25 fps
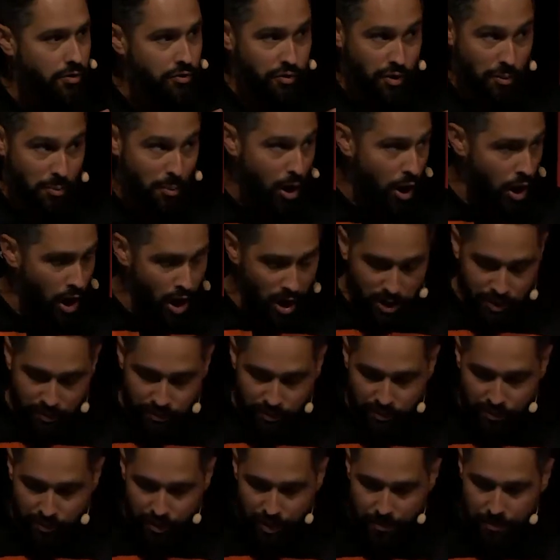from all
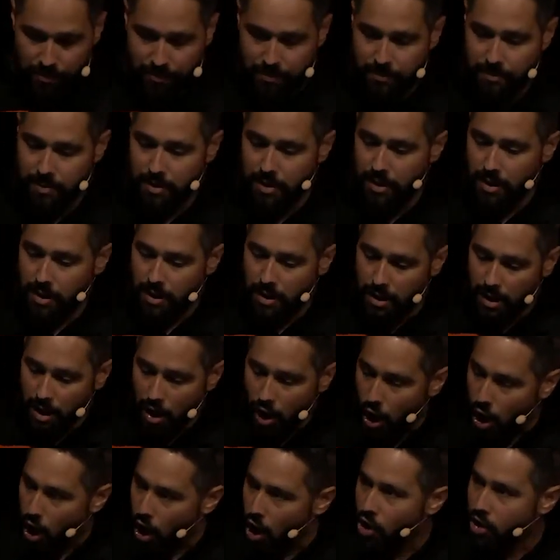of them,
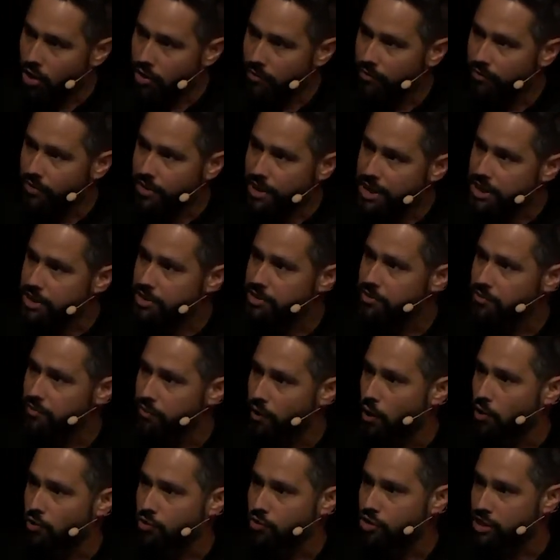all of these
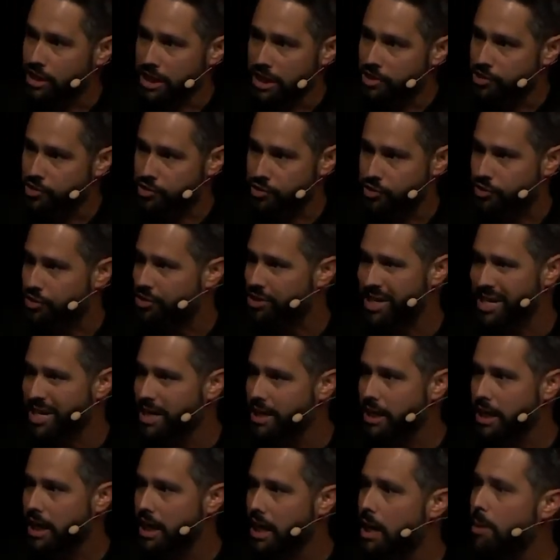false teachers
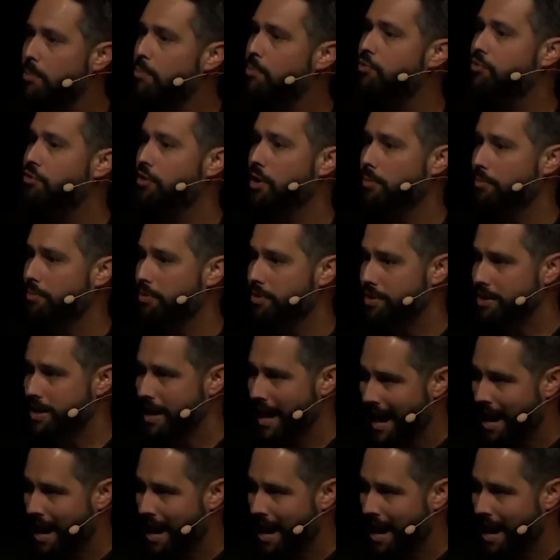didn't come from the